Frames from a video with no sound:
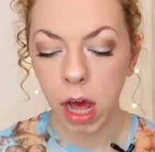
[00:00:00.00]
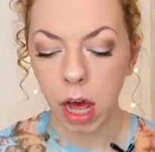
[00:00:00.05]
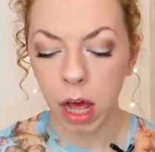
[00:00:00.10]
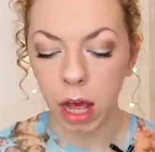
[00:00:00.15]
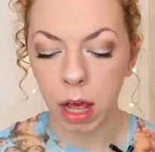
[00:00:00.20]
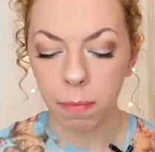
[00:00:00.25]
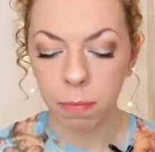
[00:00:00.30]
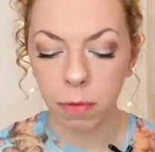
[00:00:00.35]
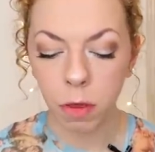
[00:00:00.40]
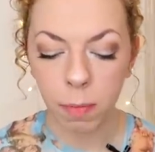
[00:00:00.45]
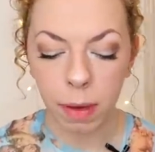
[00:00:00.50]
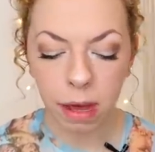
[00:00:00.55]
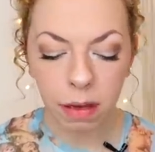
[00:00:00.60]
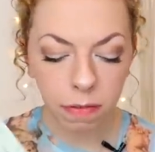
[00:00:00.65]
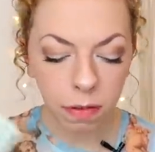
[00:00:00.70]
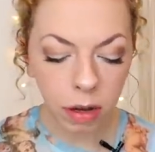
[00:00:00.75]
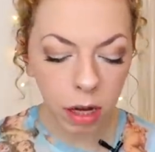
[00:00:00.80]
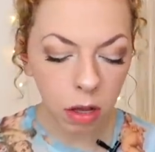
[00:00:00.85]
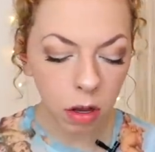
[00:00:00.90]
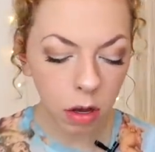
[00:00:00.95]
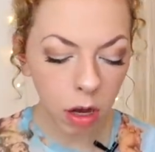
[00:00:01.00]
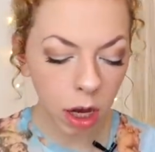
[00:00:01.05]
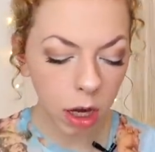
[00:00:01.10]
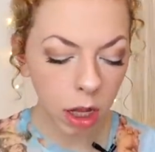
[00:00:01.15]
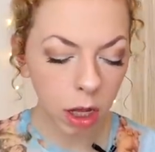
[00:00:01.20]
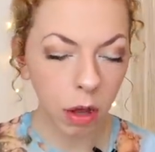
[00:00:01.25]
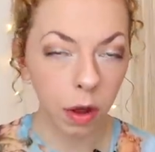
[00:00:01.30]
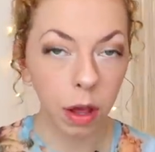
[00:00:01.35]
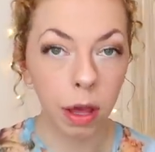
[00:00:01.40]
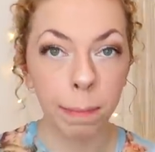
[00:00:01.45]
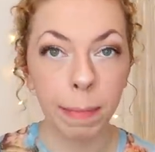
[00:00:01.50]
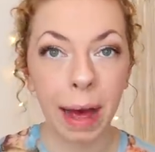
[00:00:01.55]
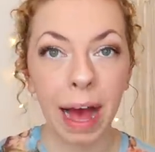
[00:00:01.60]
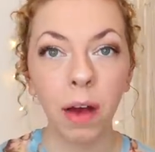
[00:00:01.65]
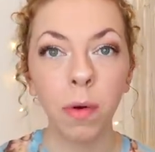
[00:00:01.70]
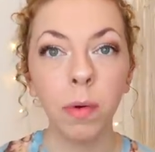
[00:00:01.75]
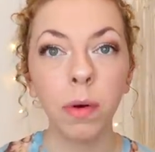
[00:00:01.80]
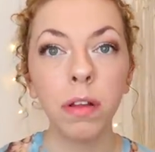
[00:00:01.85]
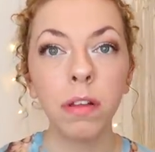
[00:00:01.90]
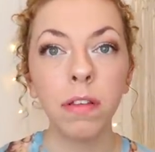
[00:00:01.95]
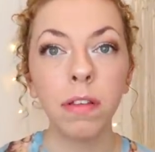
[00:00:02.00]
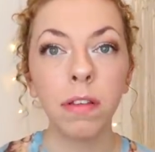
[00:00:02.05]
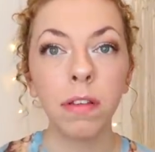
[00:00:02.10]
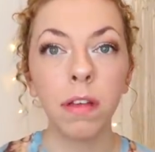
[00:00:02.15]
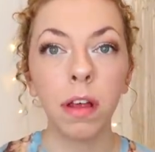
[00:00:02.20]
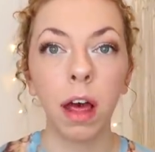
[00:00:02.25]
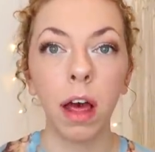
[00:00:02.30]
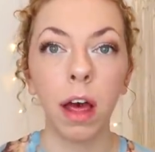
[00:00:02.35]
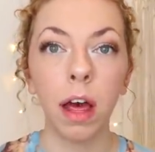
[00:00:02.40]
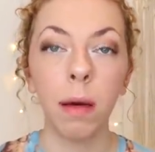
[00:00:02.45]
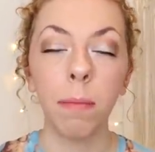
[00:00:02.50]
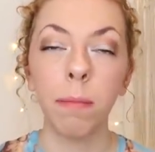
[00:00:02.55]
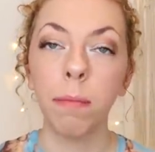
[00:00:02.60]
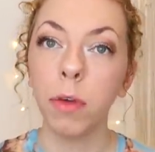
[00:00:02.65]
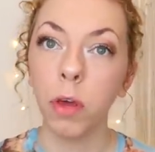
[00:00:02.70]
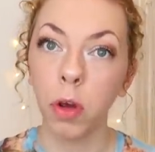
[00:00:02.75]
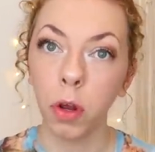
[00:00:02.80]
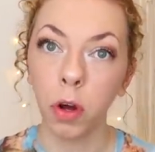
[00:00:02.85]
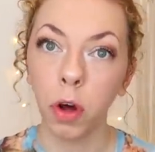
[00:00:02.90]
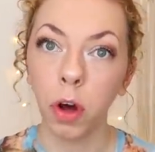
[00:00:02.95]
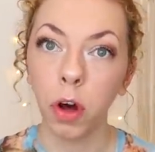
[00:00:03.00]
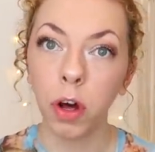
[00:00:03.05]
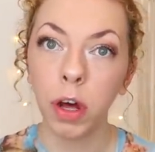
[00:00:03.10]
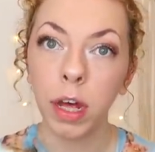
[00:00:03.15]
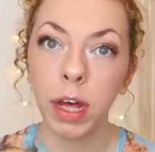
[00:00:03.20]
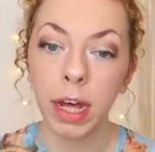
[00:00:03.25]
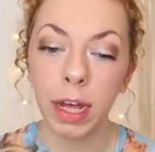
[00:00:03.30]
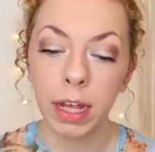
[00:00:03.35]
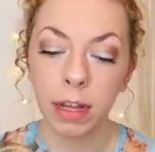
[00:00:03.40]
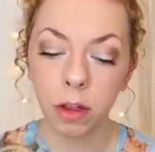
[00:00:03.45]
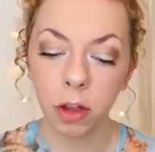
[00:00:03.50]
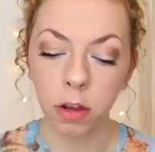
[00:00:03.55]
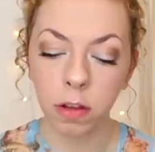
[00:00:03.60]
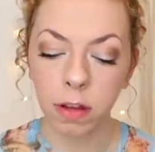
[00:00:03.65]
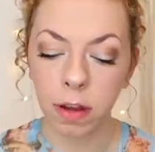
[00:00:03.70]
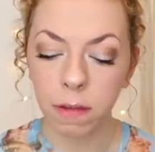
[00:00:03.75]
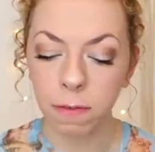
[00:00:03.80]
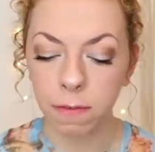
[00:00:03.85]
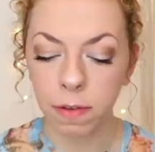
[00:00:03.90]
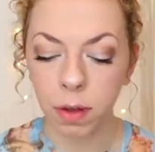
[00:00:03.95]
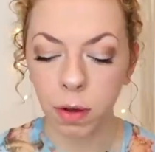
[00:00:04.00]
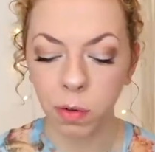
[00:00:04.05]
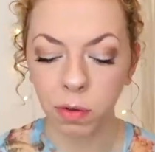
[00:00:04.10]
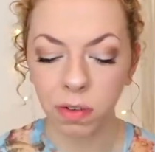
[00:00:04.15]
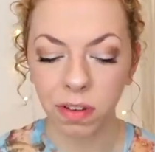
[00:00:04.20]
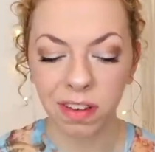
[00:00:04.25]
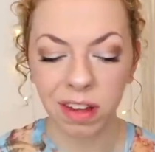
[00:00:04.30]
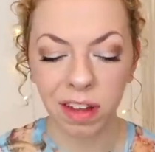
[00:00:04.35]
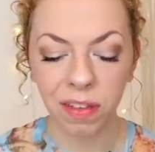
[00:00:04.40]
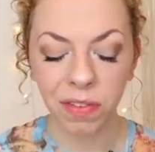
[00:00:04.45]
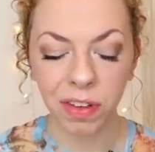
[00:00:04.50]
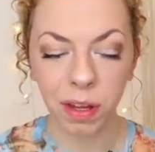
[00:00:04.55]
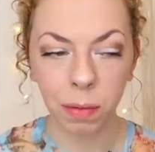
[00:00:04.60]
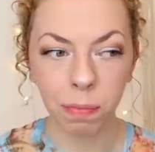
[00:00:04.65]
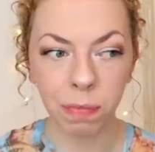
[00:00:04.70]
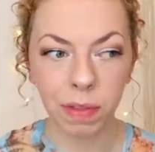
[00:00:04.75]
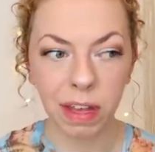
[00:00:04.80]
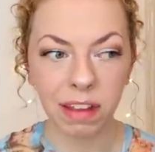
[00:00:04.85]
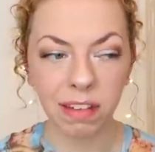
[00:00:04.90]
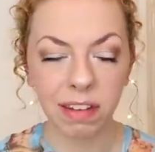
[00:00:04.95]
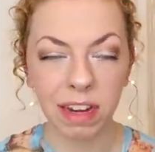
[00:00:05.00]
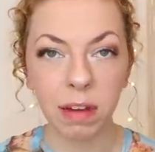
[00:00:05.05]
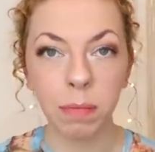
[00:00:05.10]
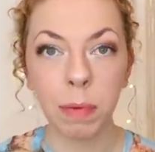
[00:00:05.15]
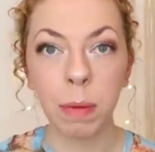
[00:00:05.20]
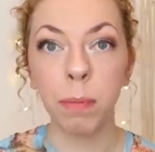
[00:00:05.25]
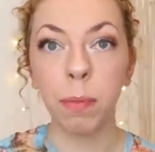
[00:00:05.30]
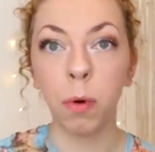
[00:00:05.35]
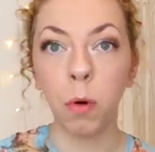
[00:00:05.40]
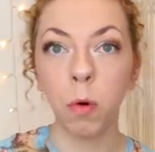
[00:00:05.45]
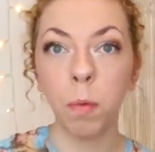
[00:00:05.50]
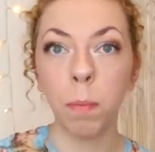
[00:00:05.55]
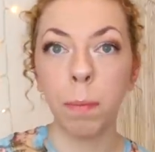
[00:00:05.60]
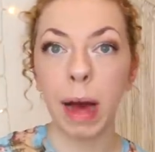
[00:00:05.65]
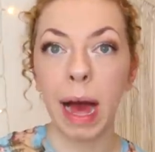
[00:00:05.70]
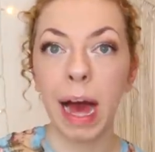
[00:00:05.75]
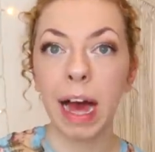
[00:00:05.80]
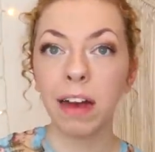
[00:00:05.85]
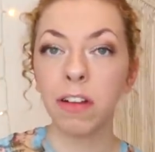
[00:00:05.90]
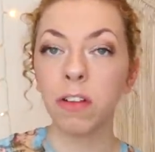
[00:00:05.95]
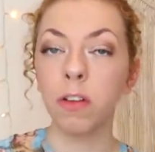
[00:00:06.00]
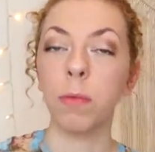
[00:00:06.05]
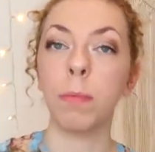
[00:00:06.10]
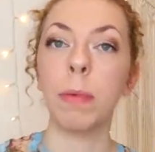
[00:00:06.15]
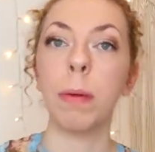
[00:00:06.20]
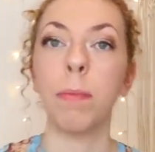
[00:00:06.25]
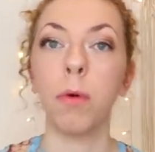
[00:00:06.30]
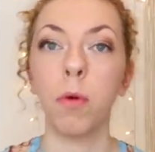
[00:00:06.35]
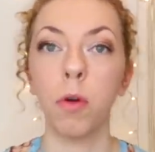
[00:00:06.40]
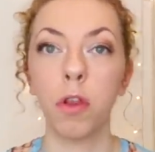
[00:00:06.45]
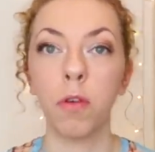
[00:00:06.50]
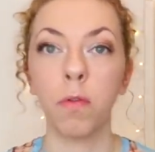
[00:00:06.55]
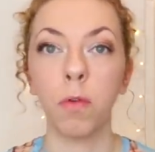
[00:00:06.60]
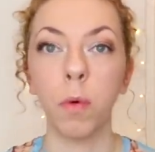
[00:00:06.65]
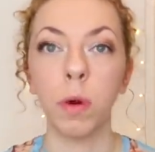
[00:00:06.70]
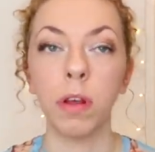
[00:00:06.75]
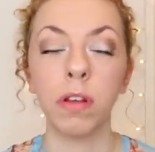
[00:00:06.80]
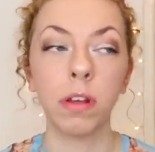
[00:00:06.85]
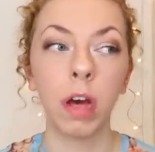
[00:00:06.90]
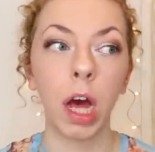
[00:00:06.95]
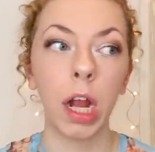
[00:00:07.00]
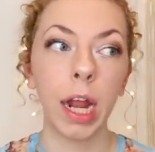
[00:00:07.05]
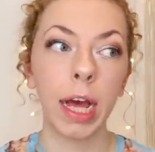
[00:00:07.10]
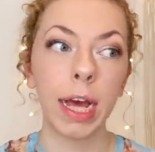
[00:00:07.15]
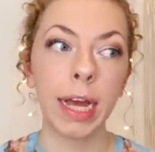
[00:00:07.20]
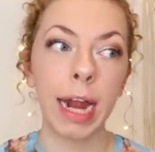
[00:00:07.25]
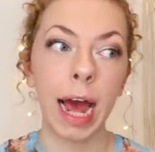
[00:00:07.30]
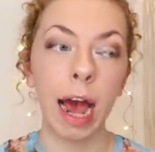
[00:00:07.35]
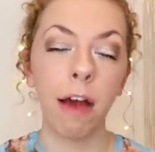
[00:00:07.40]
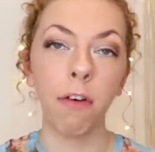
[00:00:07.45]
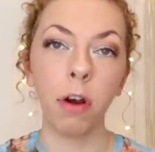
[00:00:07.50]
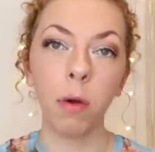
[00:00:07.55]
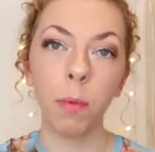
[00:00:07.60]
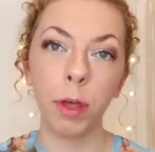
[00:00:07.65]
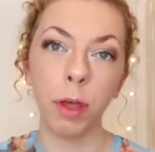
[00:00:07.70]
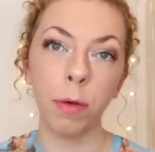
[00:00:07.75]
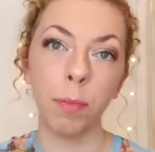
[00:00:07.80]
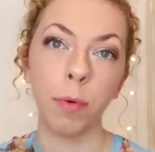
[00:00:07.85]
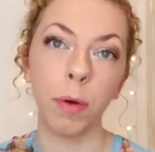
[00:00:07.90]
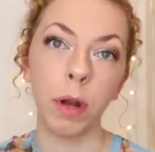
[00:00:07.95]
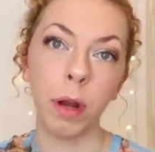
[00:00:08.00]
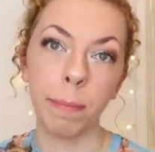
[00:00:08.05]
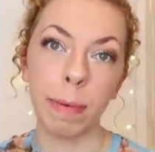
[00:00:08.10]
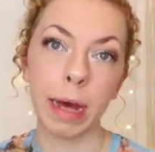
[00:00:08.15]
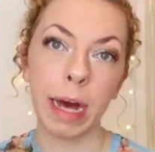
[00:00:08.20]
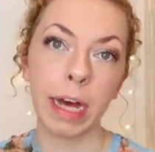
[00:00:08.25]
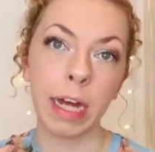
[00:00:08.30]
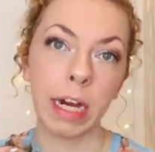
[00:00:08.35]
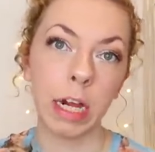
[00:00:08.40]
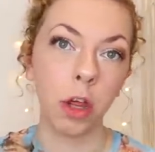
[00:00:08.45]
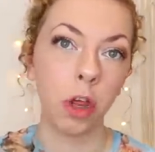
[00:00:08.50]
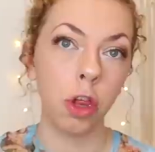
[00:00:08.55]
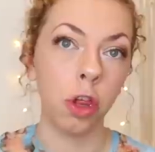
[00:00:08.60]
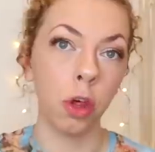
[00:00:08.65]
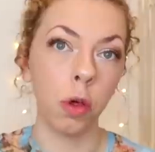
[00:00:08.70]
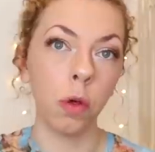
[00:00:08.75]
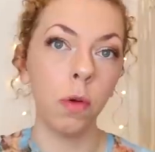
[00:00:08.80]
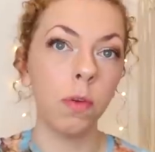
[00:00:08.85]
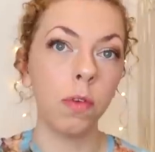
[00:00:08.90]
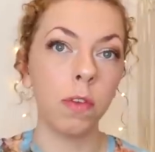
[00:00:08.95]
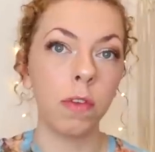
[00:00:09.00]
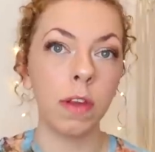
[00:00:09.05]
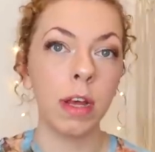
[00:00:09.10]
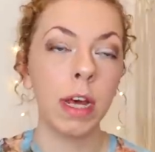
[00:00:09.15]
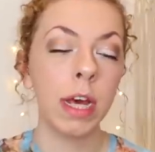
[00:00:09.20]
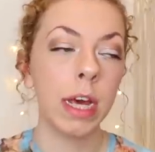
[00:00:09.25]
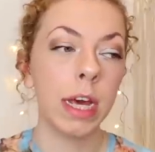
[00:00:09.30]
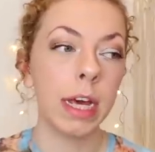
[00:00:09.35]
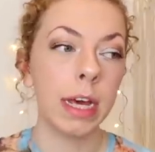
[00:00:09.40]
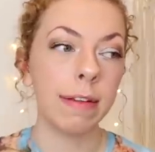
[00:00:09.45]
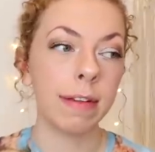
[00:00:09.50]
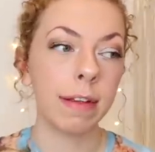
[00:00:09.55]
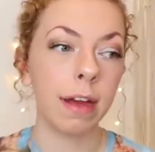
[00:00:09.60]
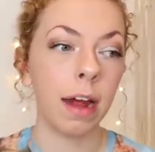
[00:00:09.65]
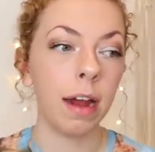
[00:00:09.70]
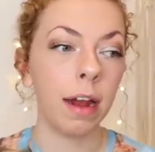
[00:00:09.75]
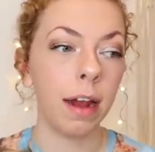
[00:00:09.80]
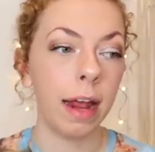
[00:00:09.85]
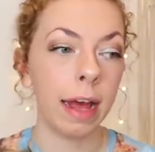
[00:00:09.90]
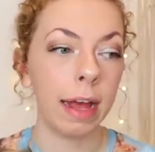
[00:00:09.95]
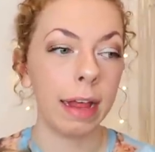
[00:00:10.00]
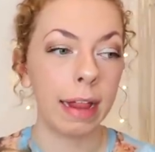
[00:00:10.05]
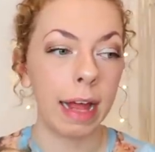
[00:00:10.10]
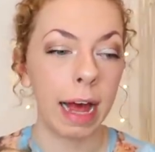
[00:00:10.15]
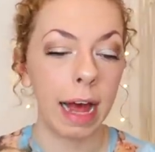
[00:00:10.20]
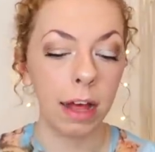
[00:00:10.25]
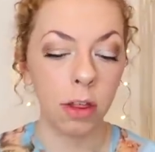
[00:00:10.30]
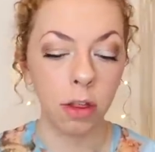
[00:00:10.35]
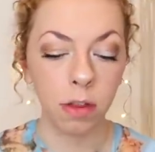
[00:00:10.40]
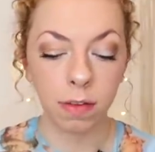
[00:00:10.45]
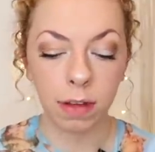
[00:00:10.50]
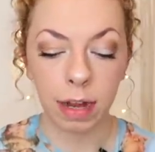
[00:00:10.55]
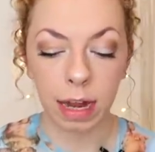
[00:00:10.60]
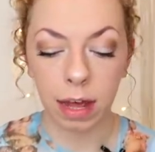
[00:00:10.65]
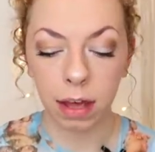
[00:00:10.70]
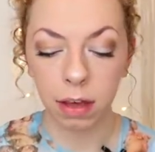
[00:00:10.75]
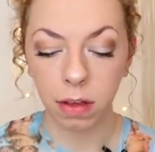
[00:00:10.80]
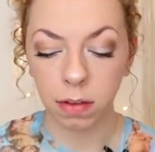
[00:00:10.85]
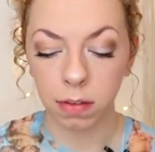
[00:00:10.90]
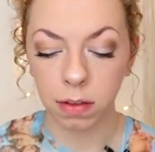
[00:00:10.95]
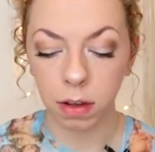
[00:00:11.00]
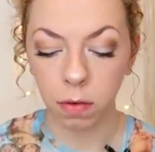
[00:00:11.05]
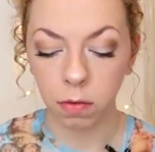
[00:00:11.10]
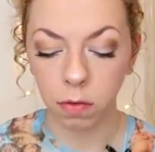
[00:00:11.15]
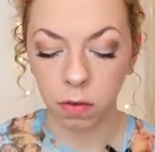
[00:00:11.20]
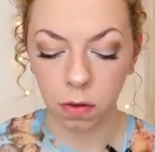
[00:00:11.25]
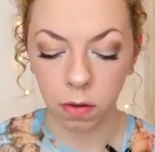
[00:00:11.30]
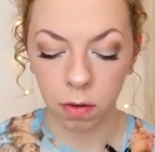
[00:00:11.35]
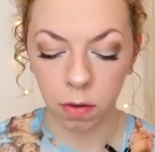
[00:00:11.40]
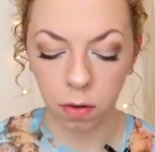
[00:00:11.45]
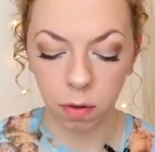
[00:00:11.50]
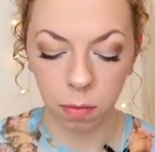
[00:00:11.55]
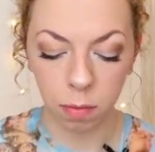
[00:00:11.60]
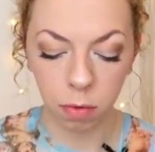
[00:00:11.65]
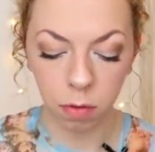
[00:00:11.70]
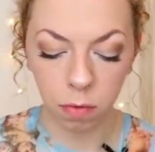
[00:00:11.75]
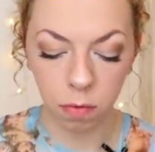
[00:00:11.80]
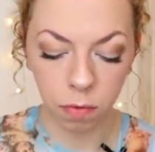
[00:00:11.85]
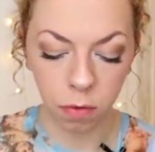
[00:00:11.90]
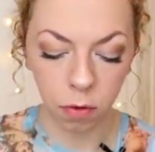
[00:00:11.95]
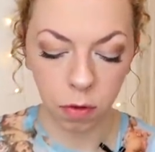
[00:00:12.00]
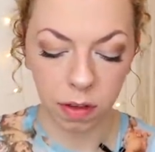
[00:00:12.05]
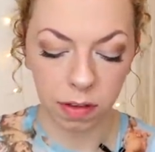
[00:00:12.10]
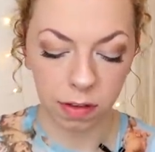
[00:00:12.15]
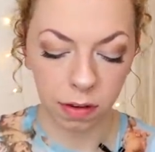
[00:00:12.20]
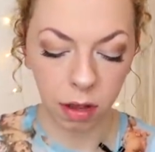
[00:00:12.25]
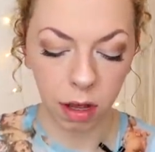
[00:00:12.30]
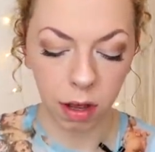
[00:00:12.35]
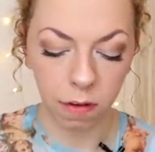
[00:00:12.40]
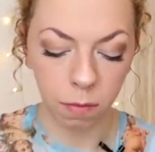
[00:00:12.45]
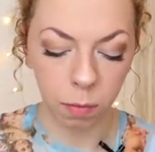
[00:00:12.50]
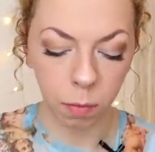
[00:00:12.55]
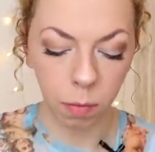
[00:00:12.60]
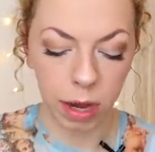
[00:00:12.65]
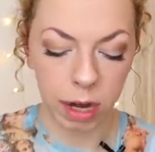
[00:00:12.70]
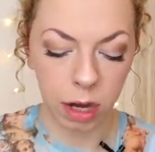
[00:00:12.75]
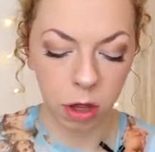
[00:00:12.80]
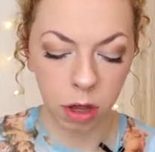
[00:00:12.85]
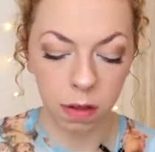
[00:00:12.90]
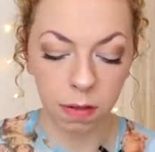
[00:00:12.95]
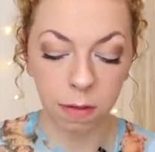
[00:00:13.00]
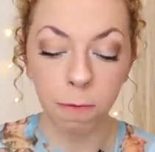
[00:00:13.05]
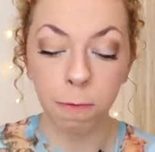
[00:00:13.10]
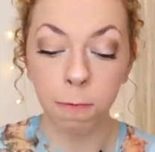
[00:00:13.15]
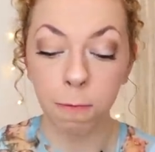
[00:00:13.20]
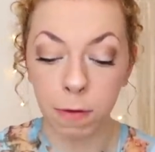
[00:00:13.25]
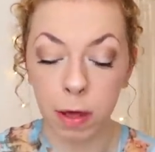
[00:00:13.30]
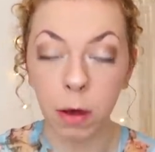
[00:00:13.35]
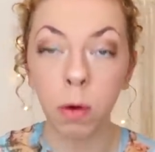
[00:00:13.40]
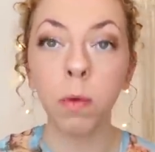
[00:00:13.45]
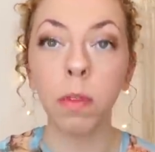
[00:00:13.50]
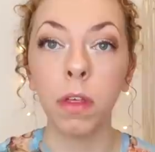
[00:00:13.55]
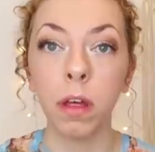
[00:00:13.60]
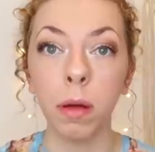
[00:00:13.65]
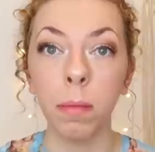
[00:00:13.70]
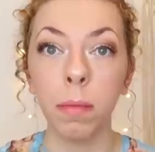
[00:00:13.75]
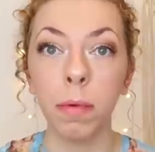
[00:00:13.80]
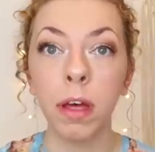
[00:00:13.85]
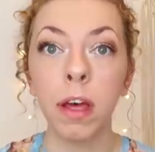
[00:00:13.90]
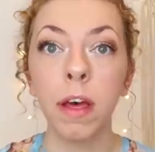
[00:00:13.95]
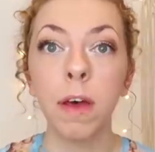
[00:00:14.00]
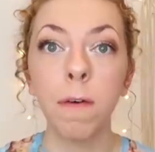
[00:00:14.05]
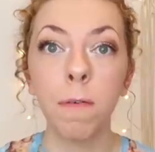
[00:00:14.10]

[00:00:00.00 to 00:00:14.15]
Um, you may feel like you're kind of going backwards. Um, you're not. Just it feels as if some things need to be pulled back to be pushed forward. It's kind of like an arrow when you pull it back and it shoots. It's kind of like that. Just allowing yourself to move through these uncomfortable energies and feel them.